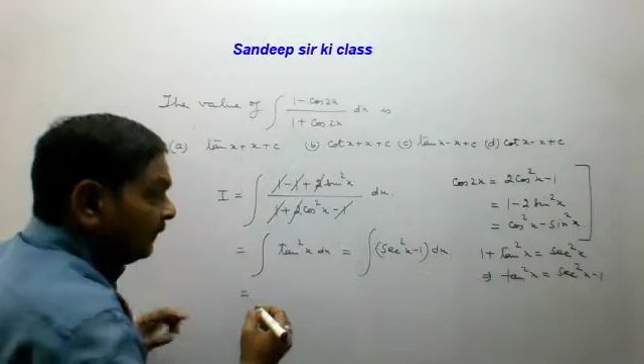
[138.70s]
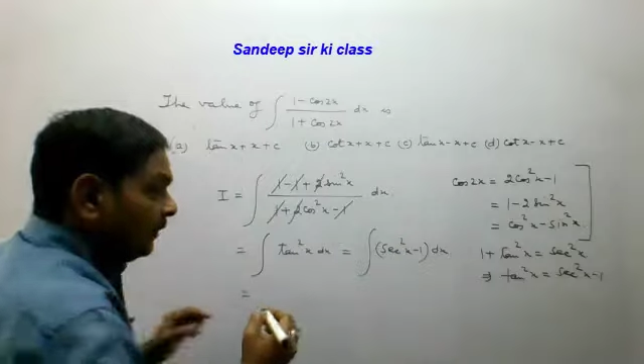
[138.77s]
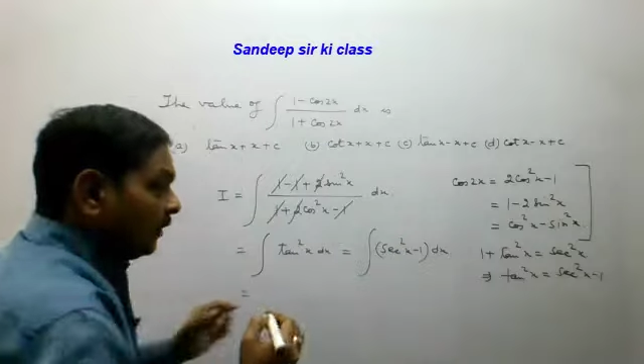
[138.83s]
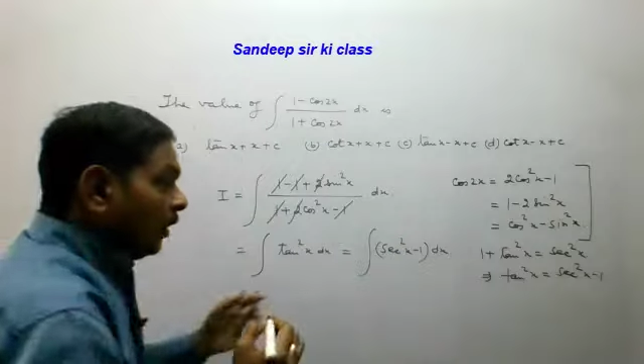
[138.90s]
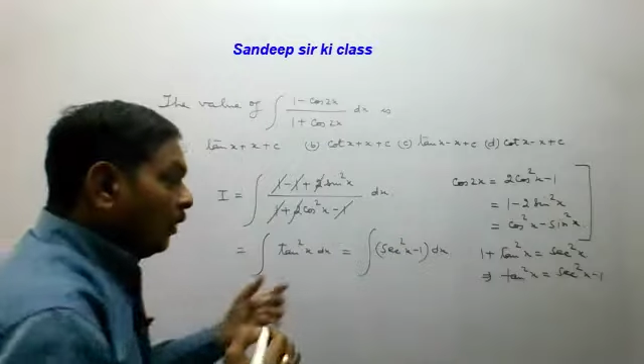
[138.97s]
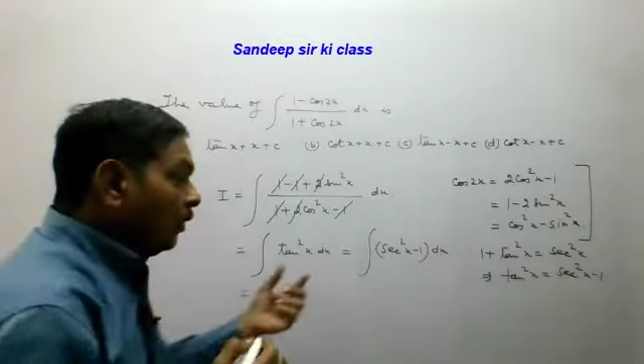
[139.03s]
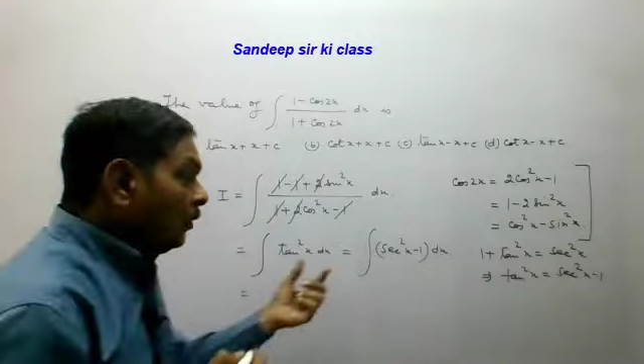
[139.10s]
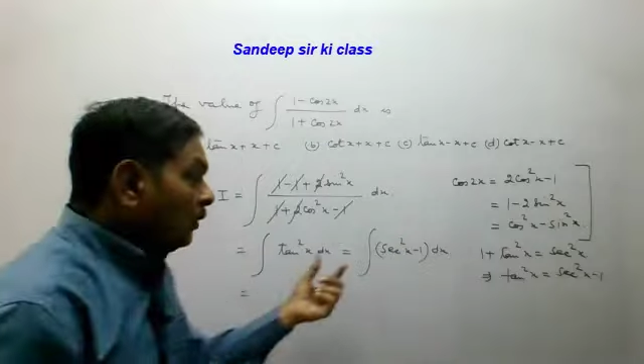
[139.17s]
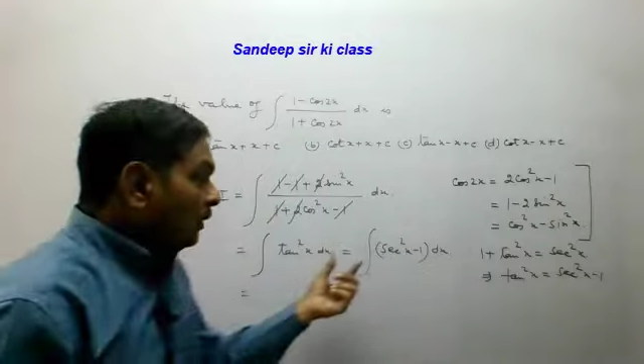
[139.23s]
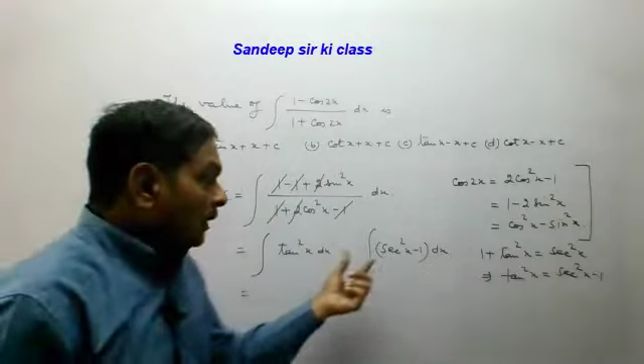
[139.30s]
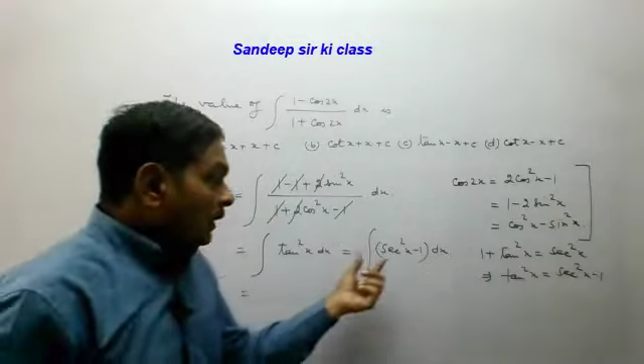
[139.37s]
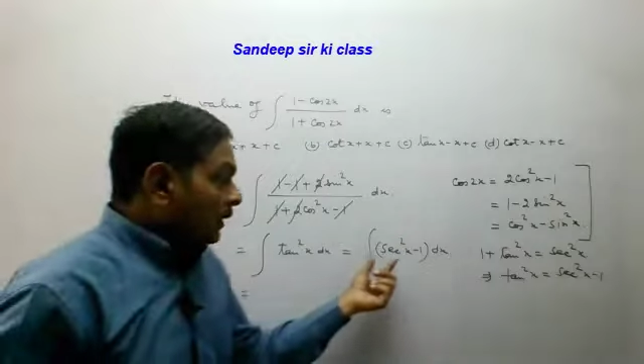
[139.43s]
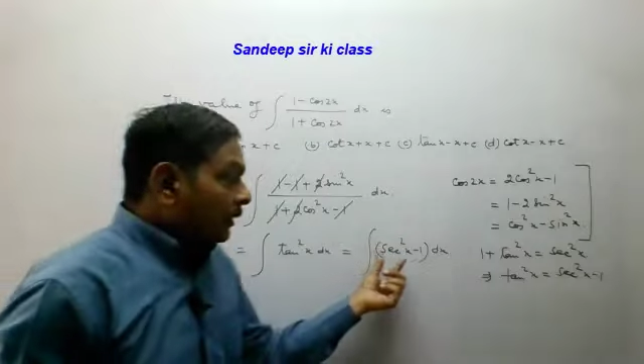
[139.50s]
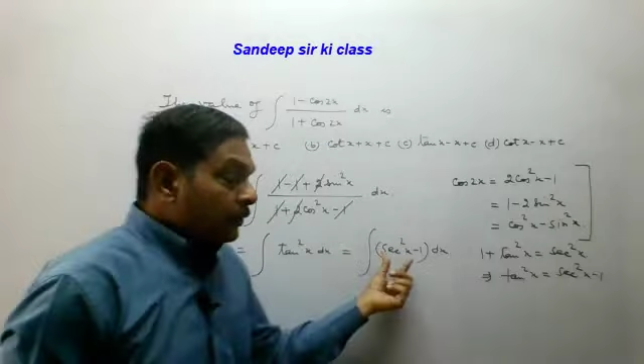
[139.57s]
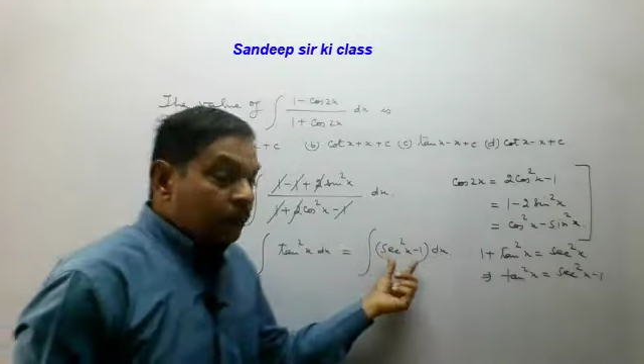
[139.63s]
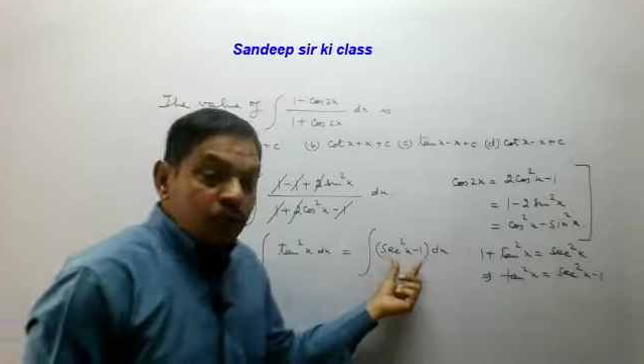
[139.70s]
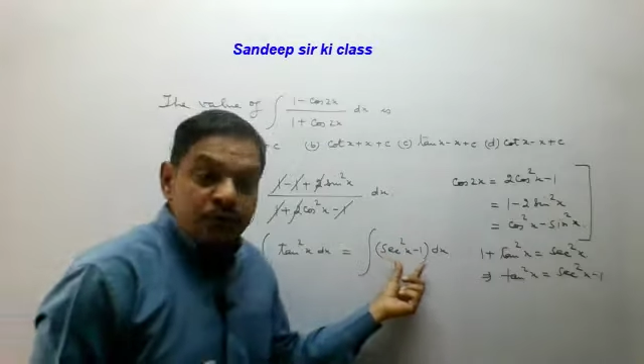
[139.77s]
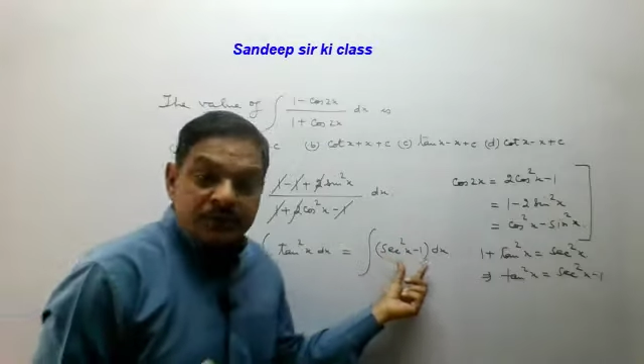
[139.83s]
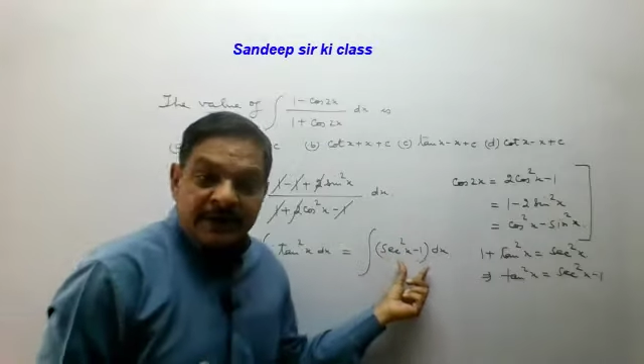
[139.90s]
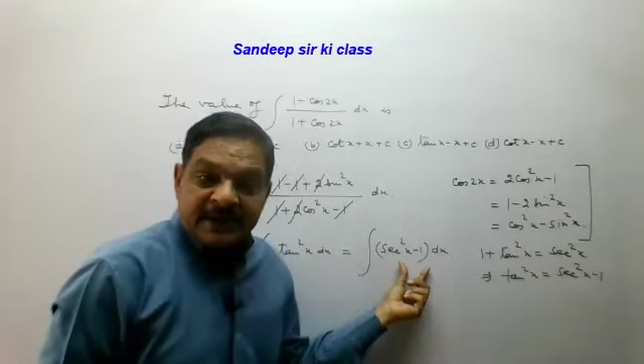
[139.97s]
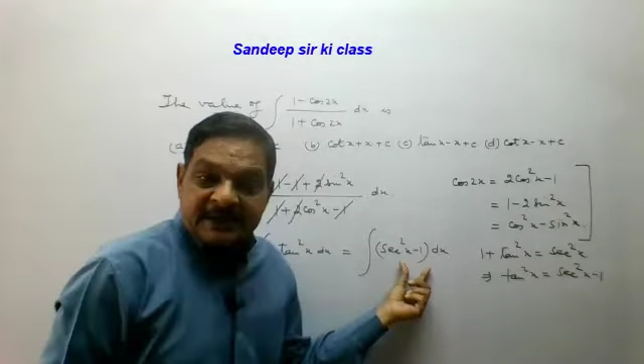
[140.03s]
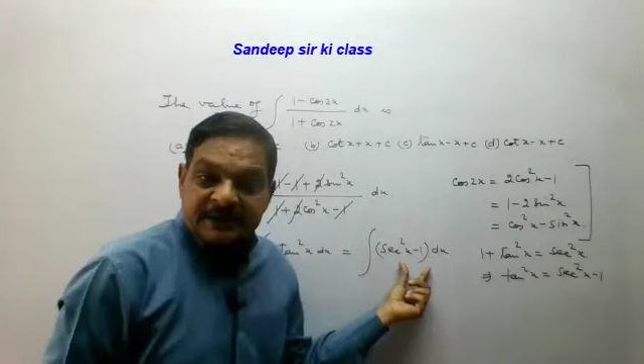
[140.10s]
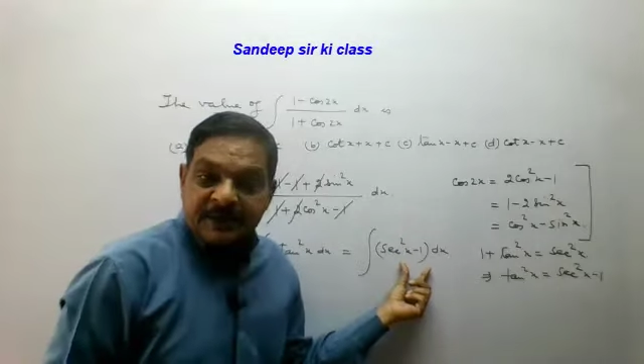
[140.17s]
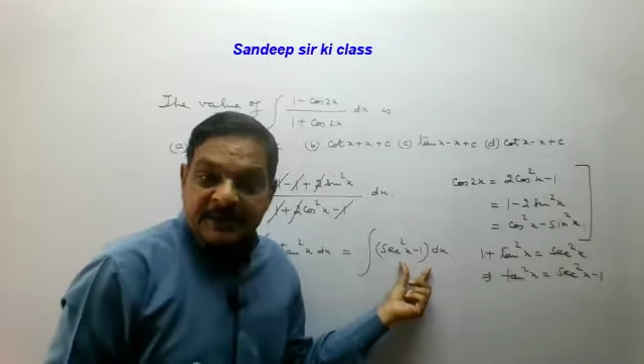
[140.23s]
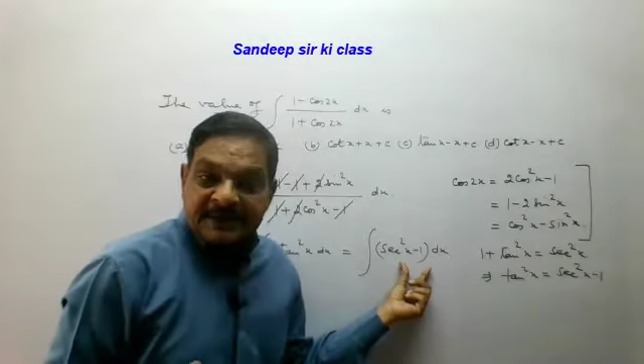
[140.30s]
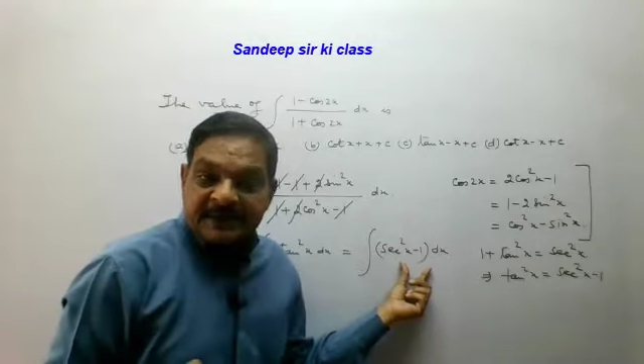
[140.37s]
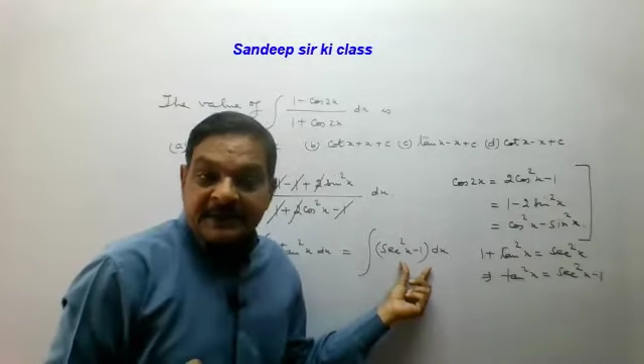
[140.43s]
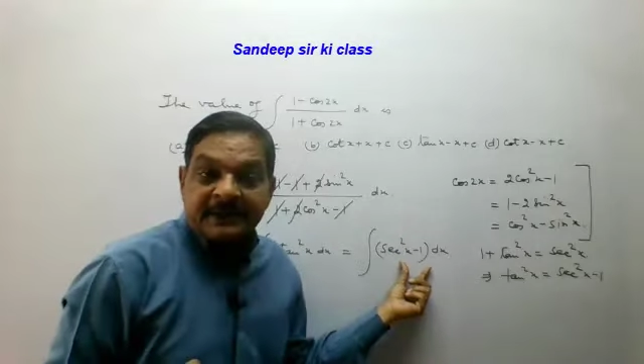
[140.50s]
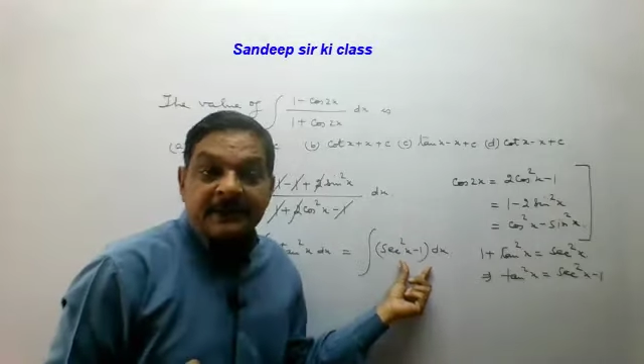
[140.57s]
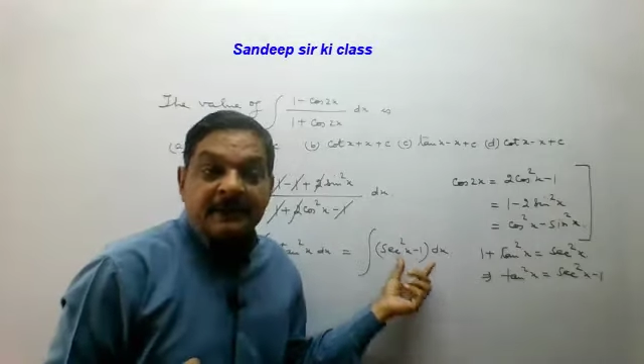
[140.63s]
now reduced the
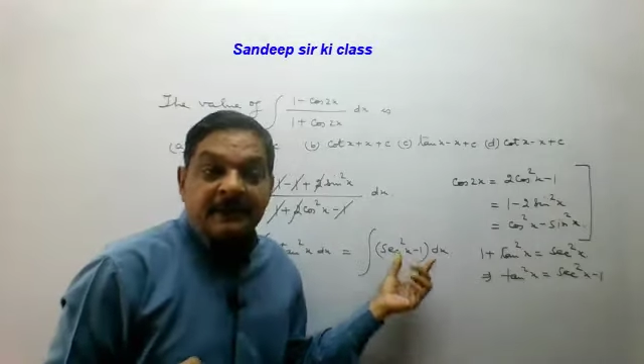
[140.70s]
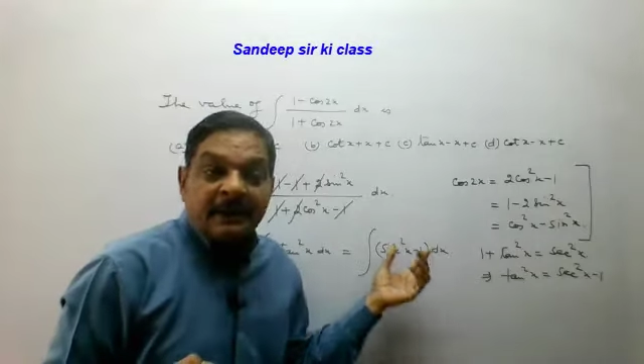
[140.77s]
expression